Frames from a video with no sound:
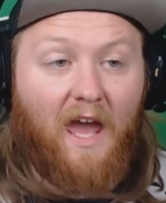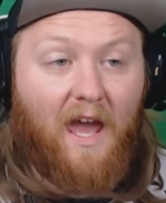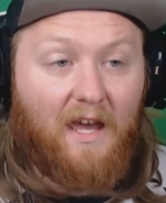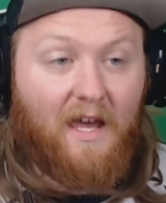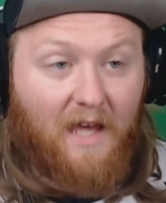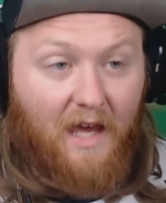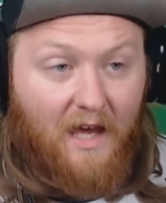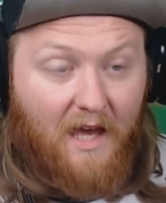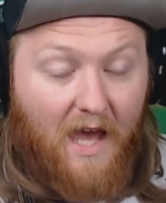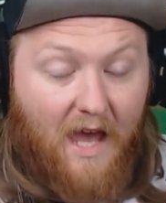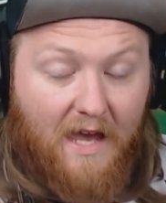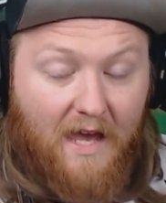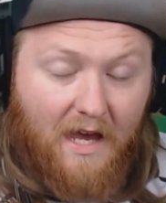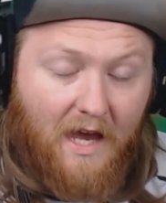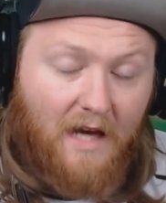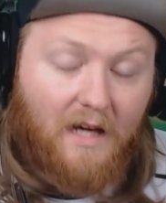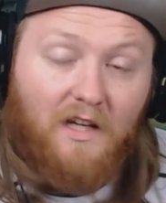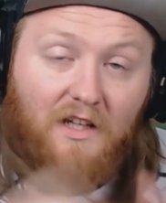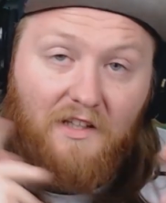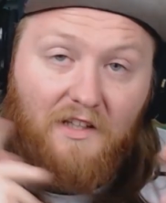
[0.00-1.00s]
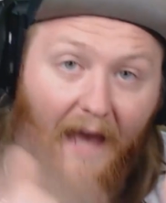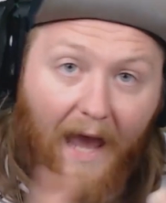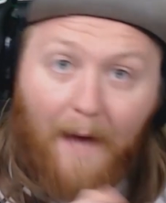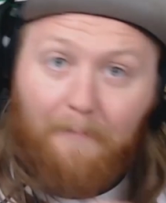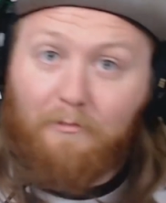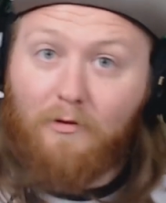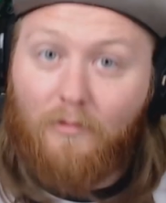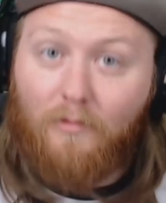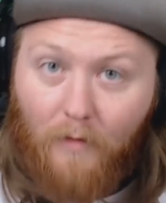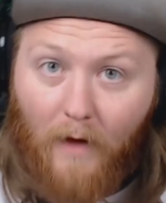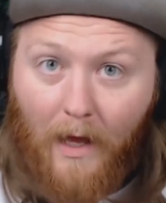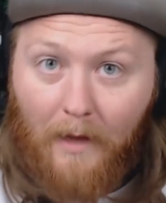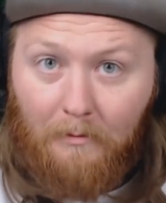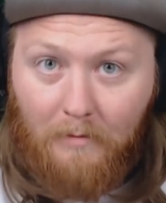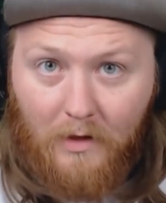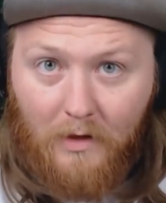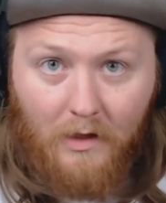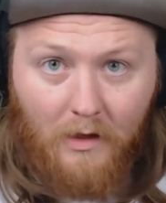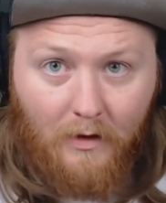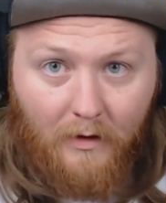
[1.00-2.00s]
aka Captain
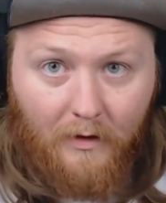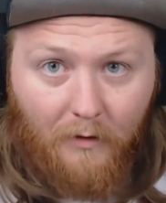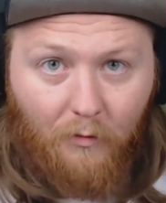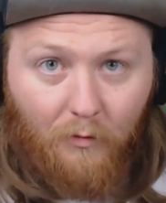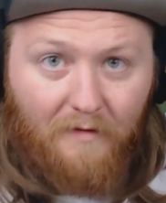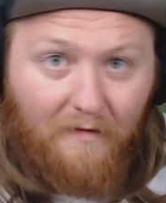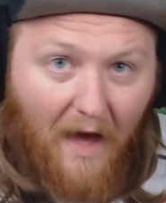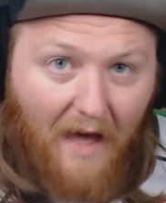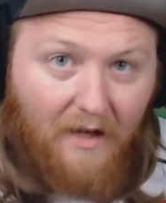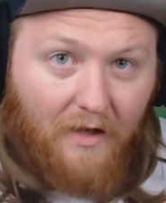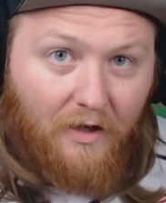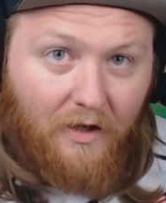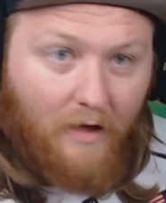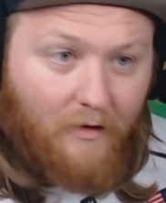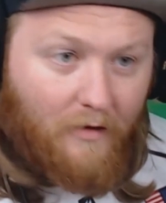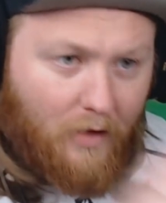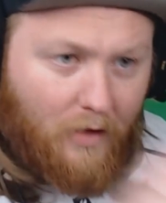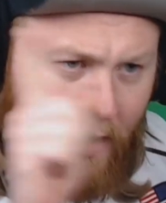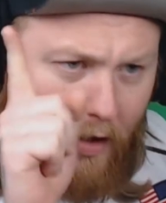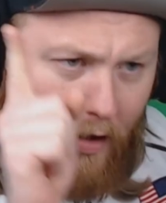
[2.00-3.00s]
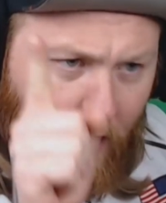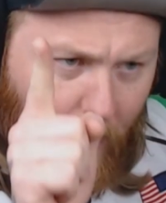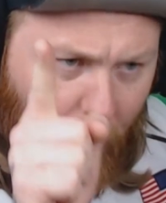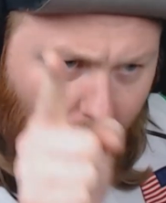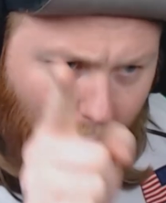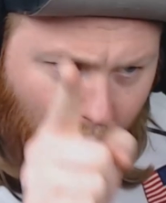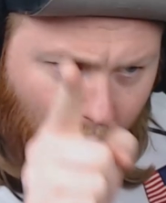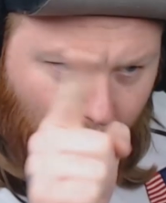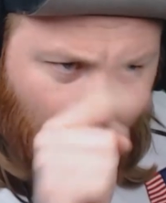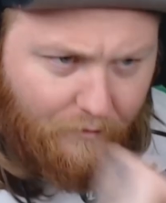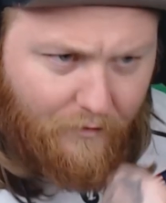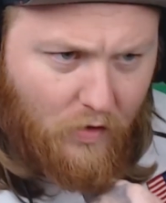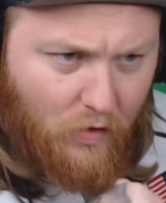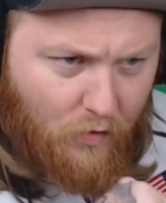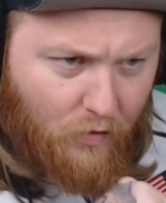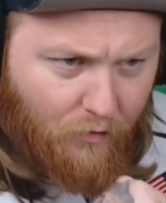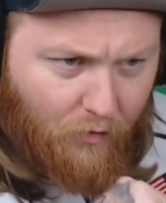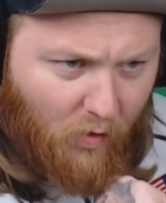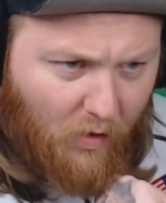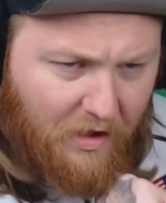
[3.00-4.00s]
Redbeard, and we've got another
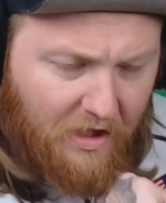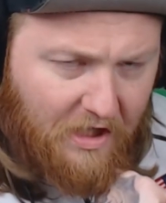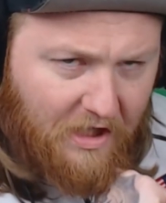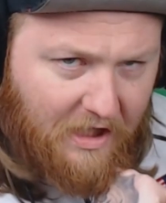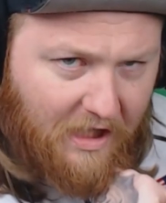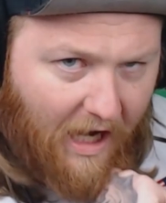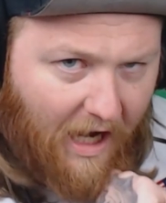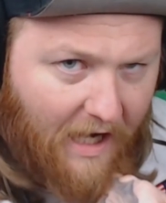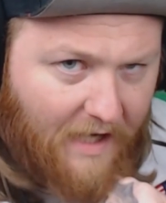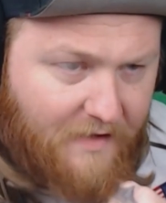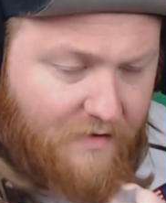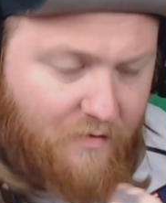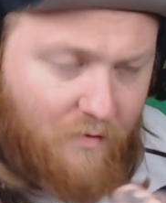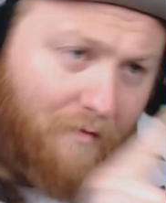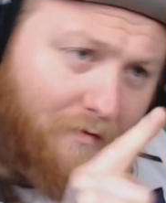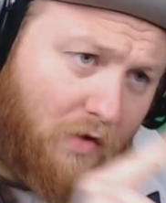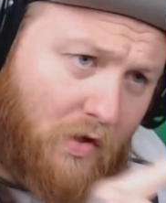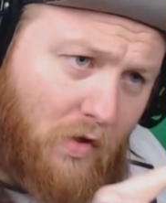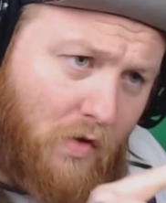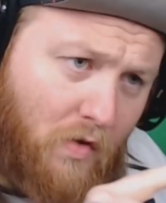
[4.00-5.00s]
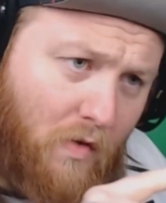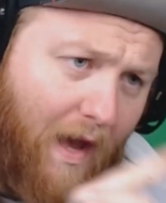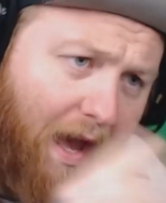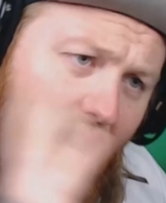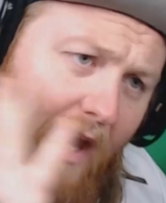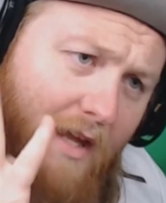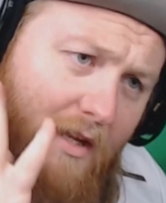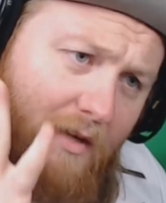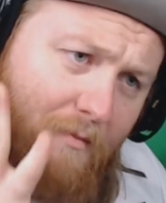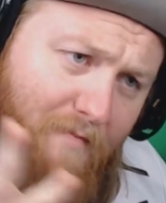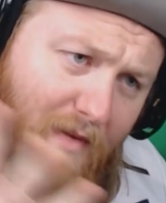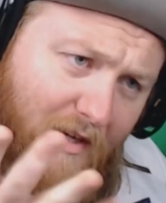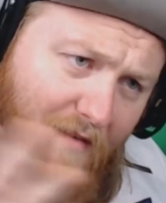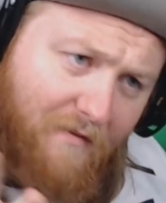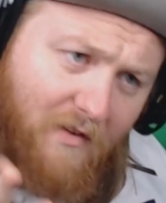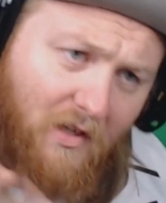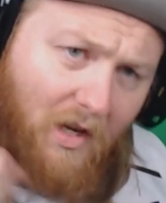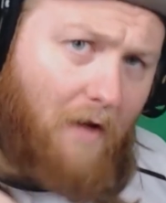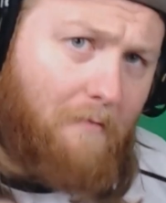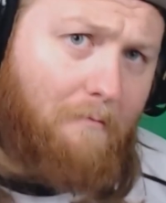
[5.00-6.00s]
review for you guys. Review and a bit
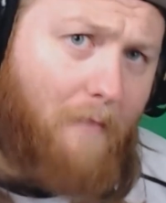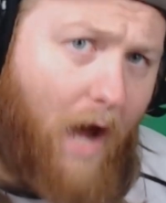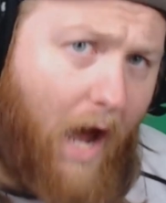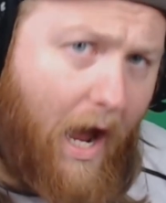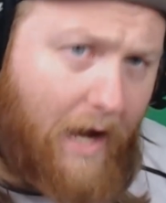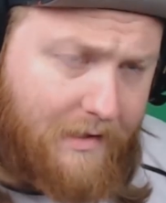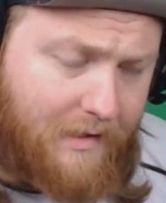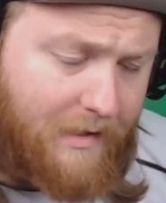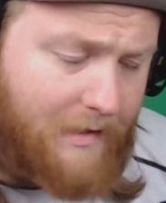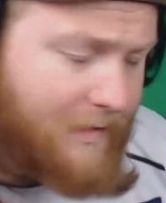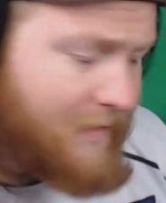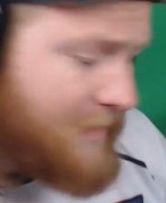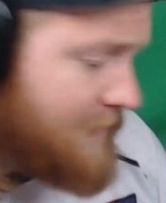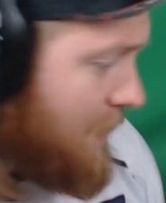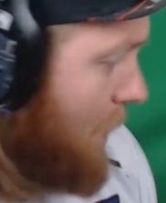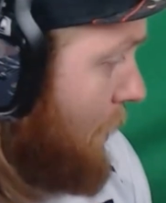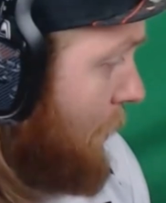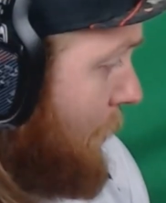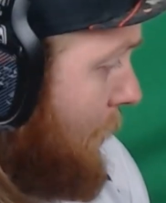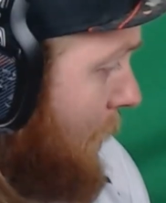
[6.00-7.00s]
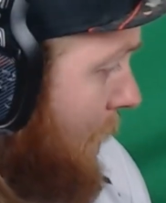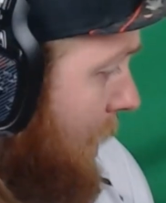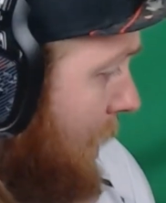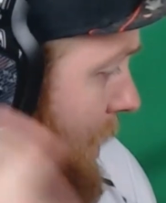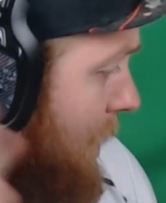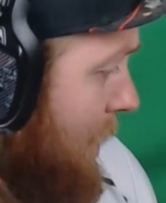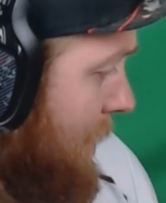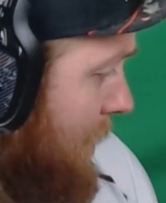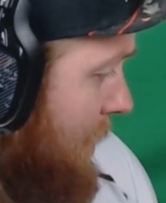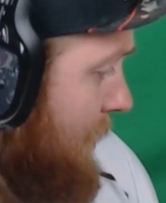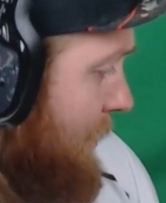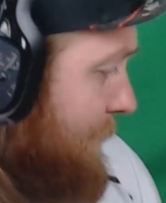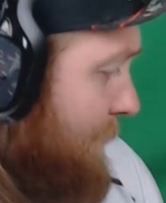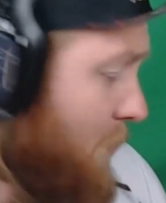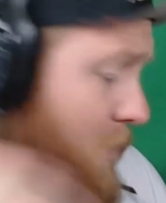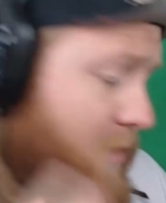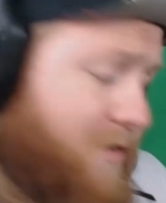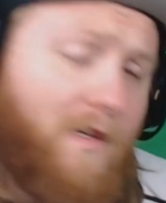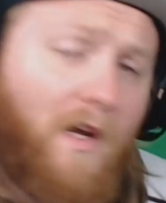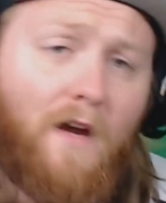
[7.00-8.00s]
of an unboxing. So,
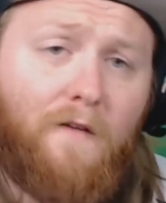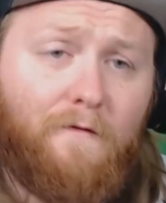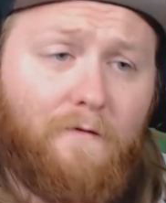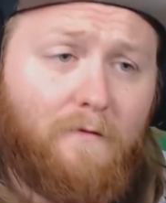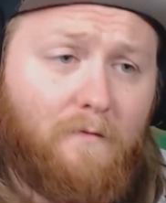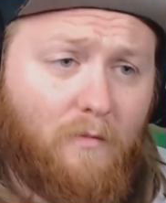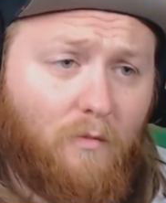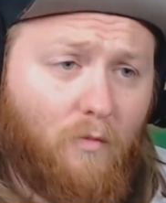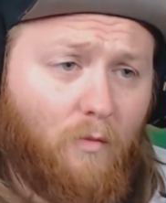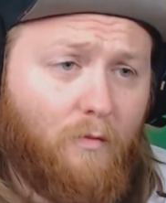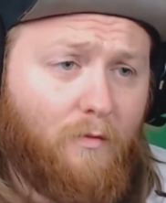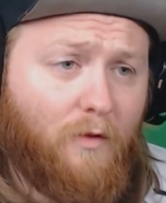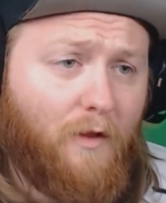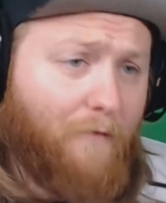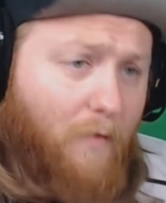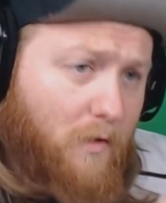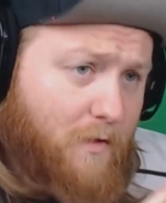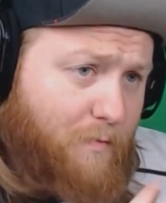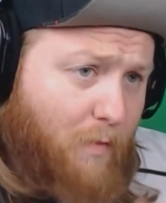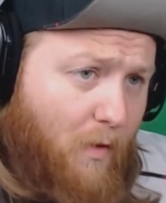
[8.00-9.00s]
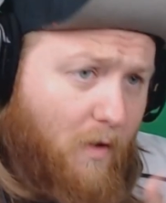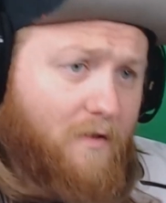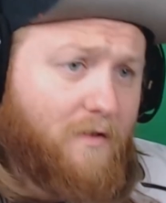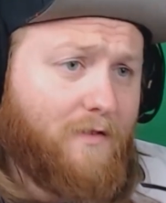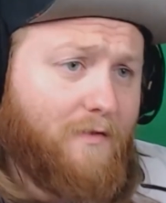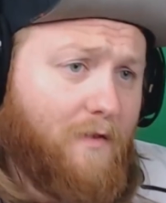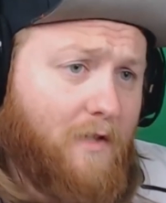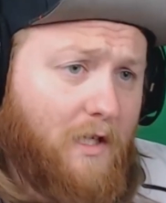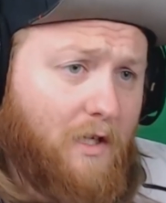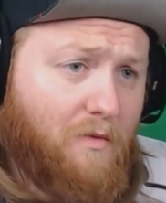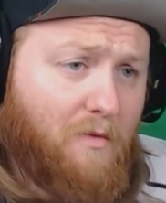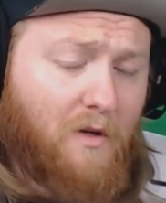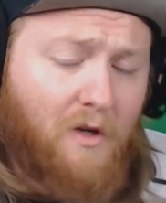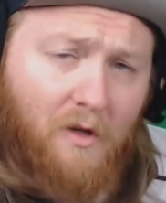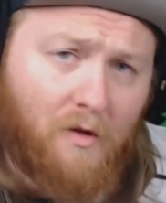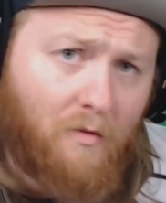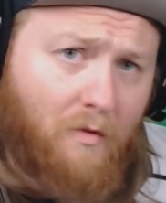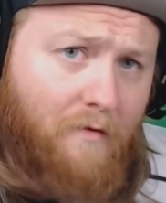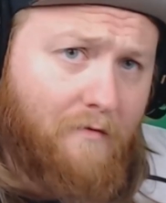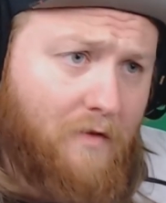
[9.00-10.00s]
first off, the first part of this video, we're
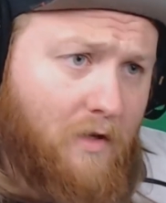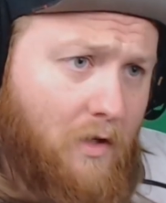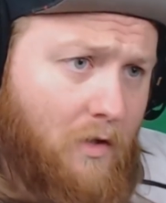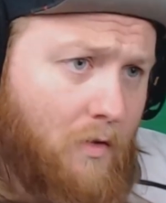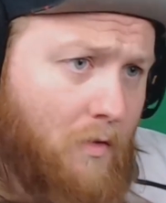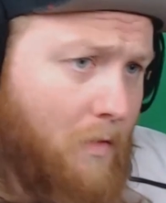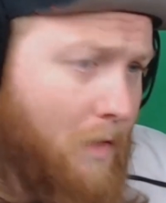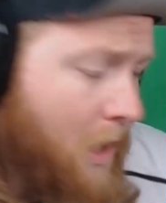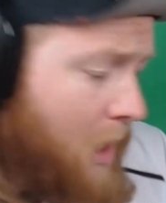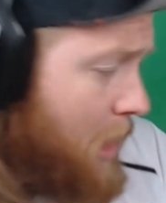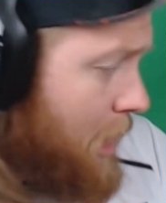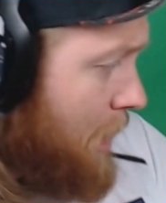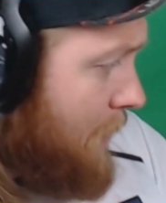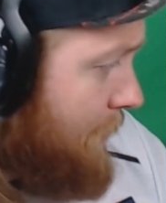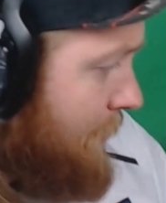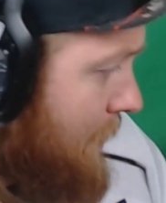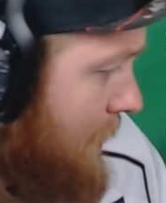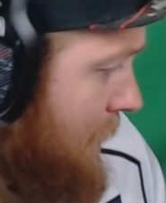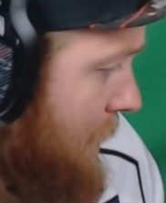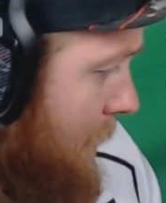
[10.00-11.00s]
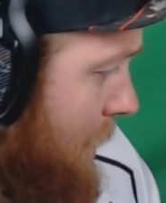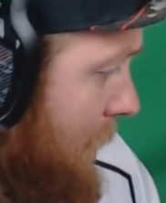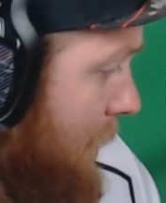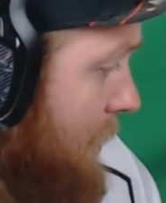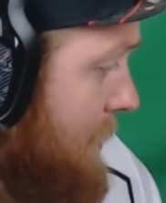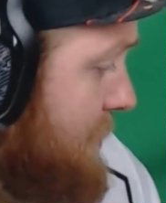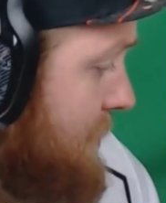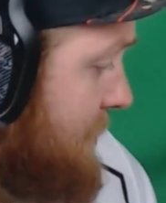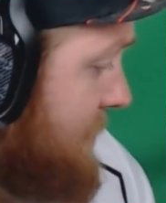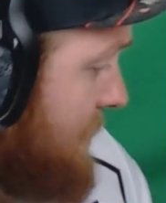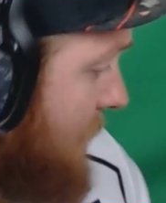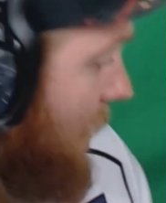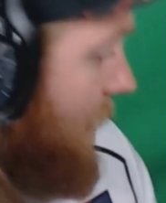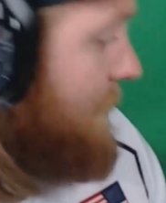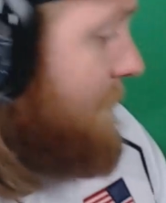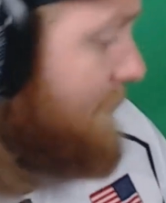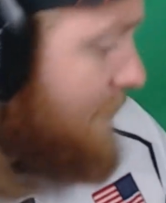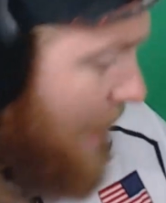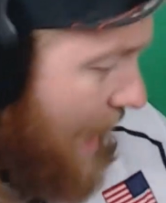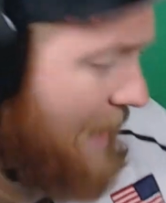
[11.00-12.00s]
going to review the
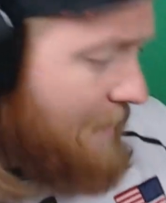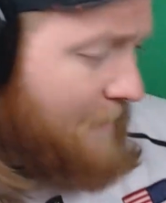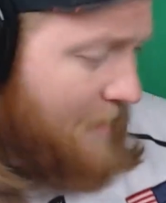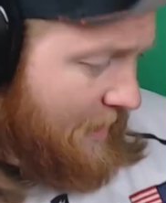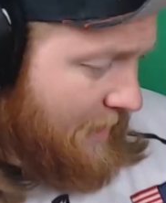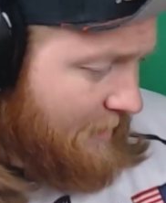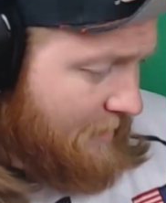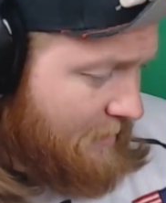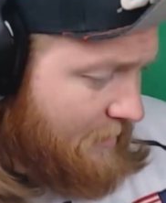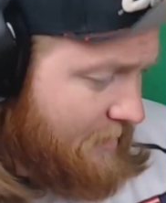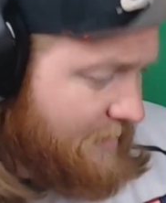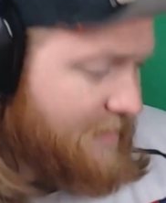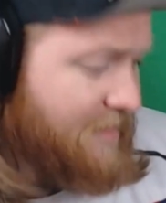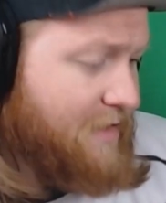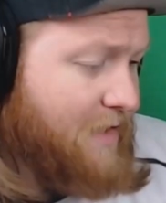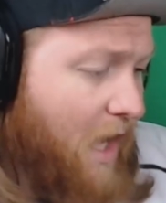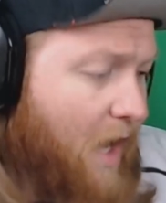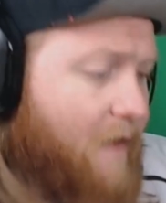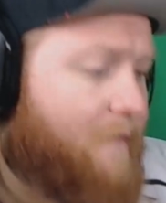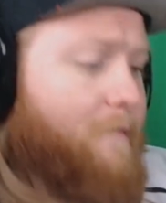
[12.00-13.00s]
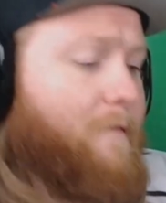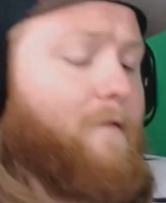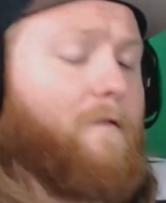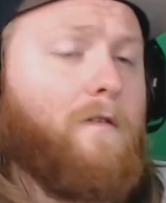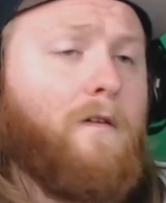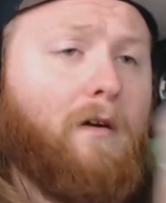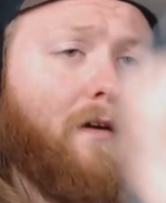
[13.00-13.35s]
Scuf Gaming Scuf